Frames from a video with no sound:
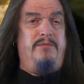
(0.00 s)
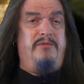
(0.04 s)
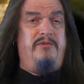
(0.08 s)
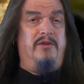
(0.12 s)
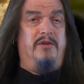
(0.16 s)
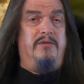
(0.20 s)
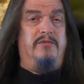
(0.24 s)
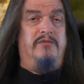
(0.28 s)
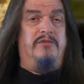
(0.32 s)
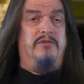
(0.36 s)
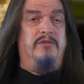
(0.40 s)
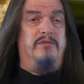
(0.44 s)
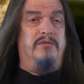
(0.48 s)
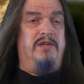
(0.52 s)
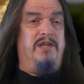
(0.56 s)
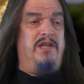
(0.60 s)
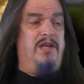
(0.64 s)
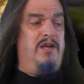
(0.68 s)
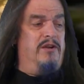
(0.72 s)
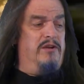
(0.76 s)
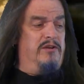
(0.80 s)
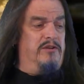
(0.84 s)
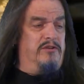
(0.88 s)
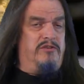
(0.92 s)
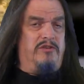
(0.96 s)
themselves through the
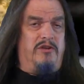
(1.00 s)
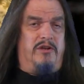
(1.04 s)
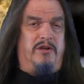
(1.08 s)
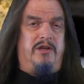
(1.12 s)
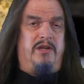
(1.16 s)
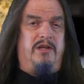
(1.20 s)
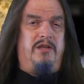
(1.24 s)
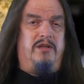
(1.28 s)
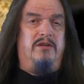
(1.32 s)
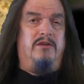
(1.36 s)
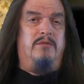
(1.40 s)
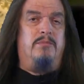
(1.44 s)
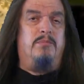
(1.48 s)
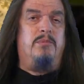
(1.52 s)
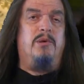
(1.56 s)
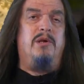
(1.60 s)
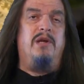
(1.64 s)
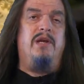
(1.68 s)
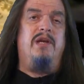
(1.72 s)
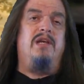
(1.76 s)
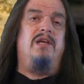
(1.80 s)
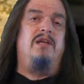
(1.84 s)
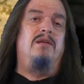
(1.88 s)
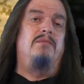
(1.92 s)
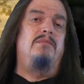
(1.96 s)
air to target their
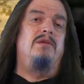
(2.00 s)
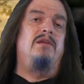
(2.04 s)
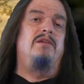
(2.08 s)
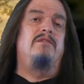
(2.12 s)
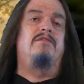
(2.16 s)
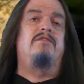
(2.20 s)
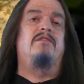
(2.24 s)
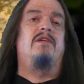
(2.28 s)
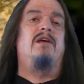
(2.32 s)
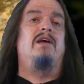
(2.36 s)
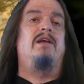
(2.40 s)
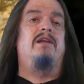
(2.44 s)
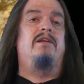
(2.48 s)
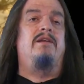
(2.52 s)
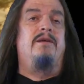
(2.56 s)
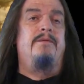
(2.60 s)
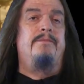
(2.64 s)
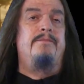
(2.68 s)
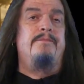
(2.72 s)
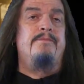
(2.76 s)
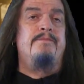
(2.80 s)
prey in mid-flight.